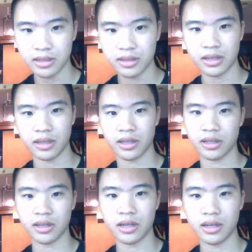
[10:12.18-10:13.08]
at
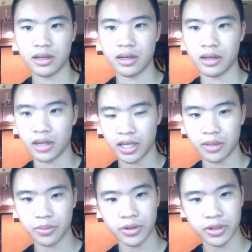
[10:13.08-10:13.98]
the Nike
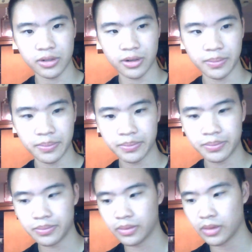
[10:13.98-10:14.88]
employee store,
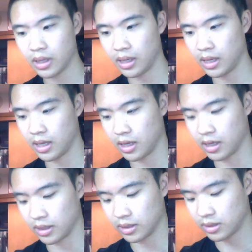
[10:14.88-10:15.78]
and